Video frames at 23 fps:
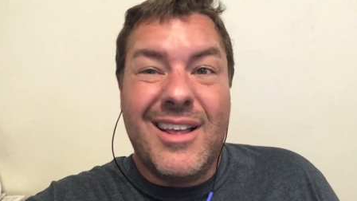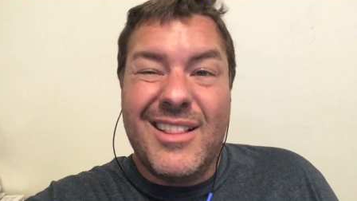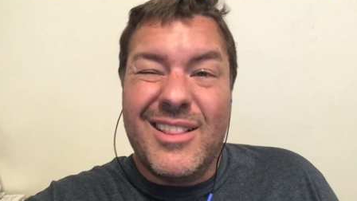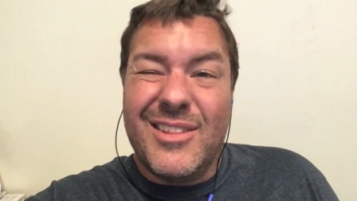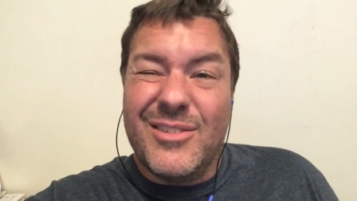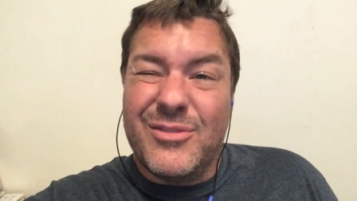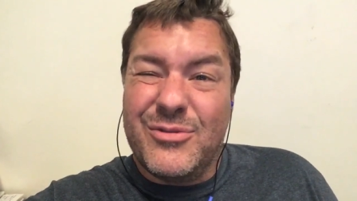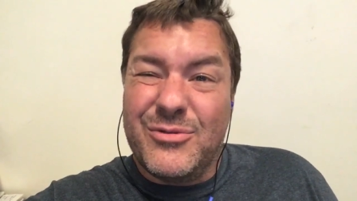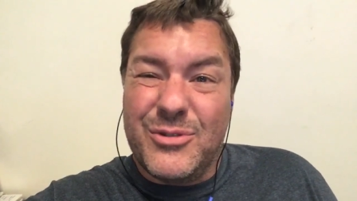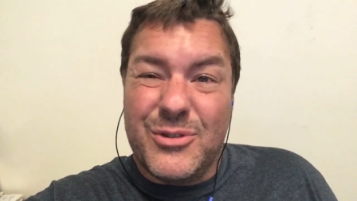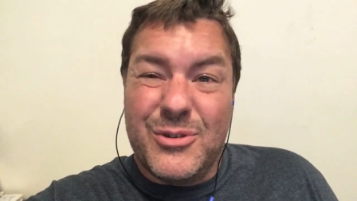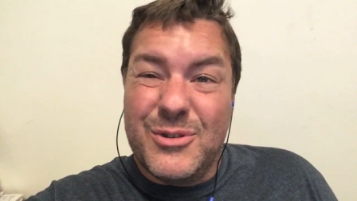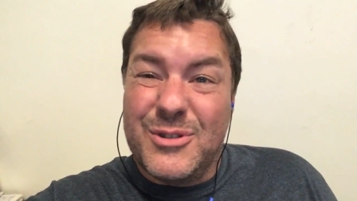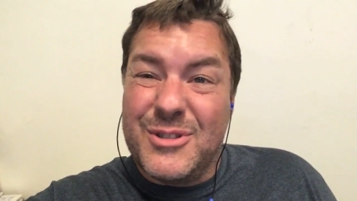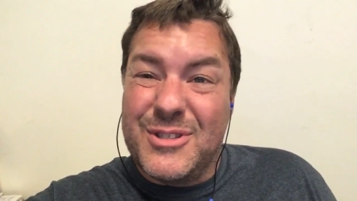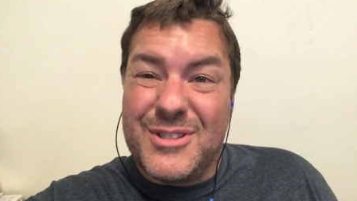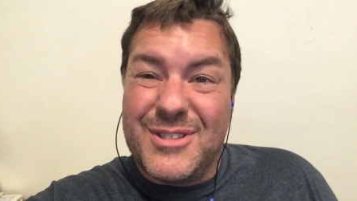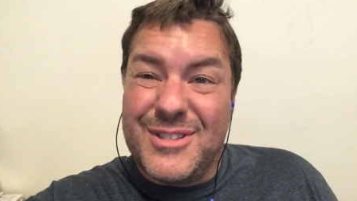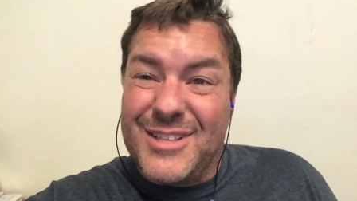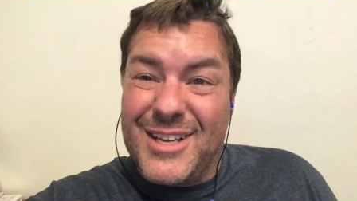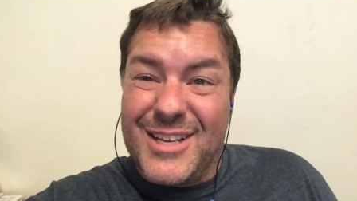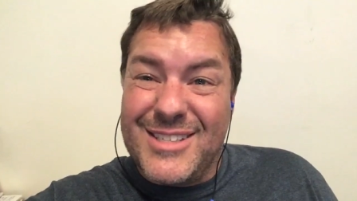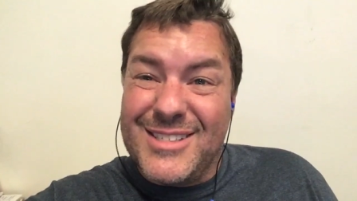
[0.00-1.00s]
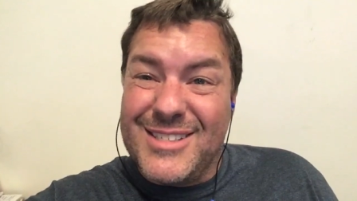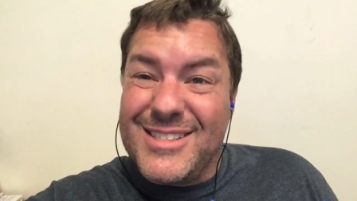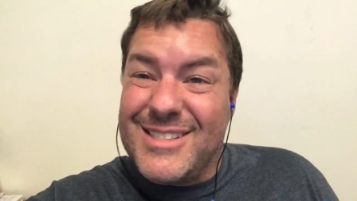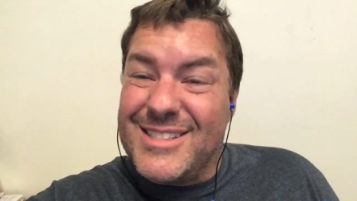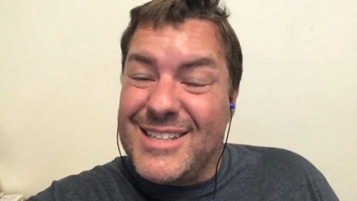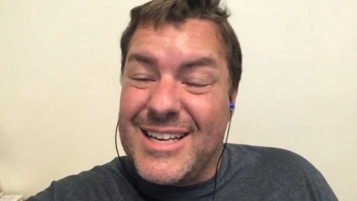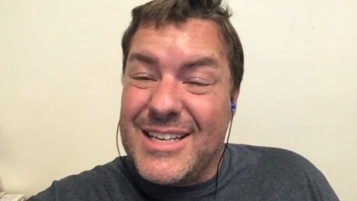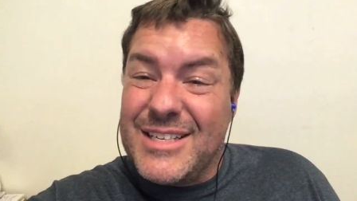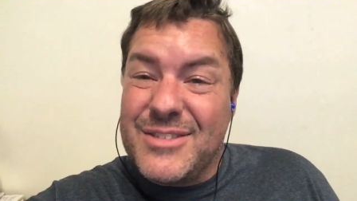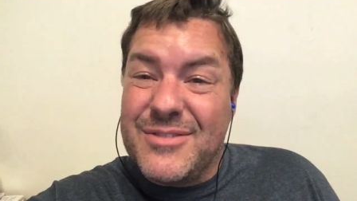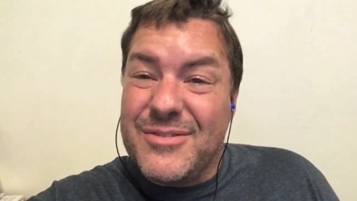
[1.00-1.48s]
the food doesn't
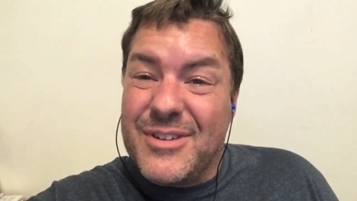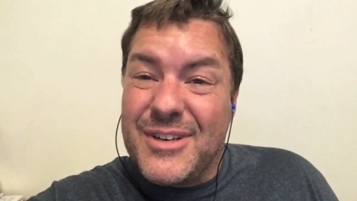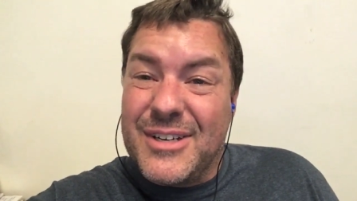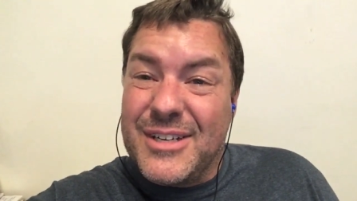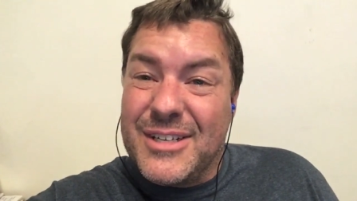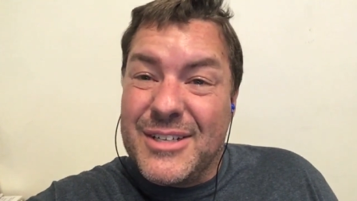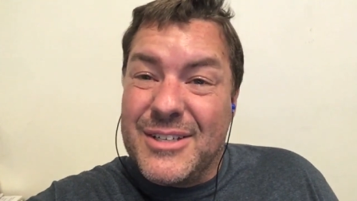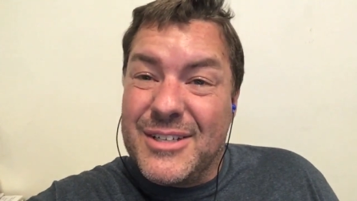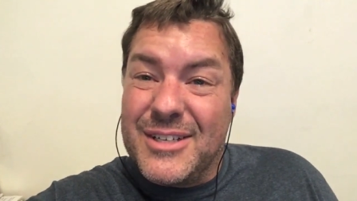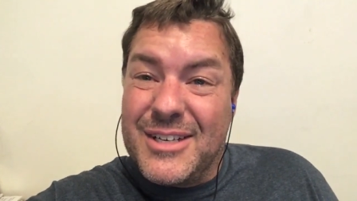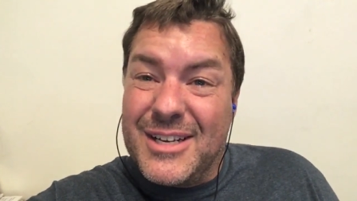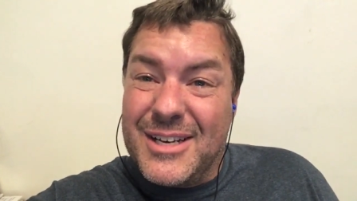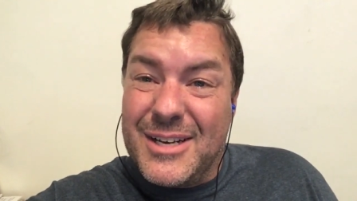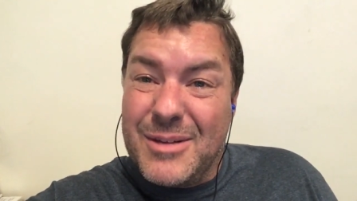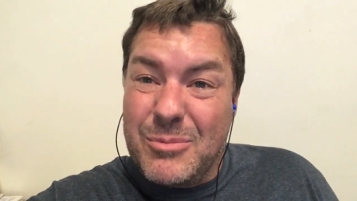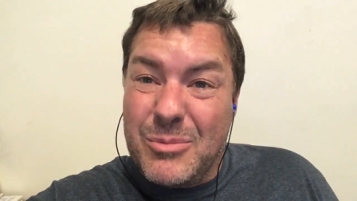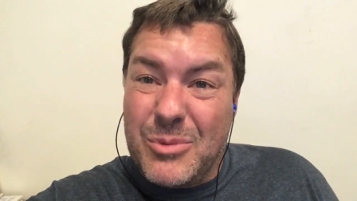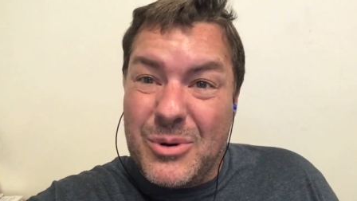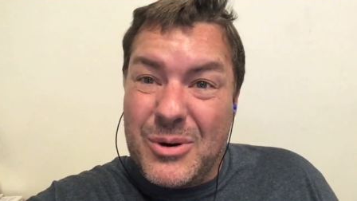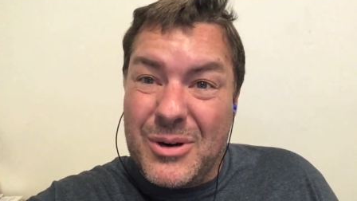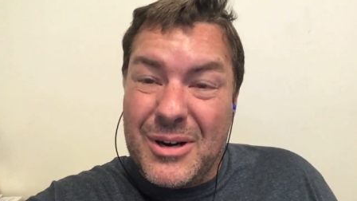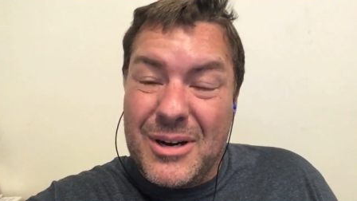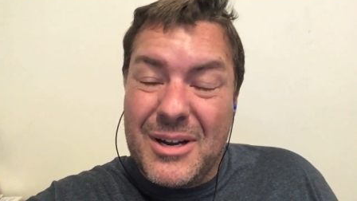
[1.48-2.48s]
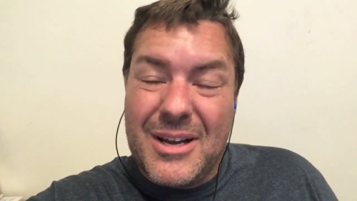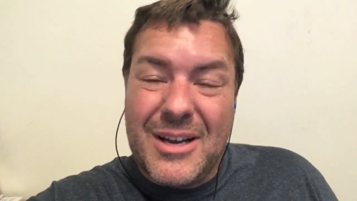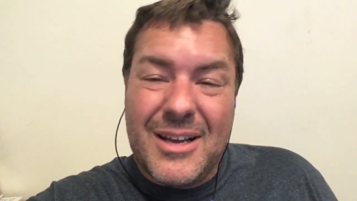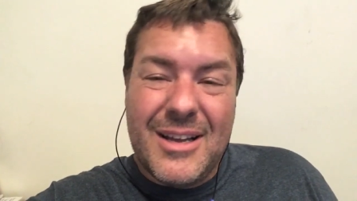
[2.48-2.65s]
taste very good anymore.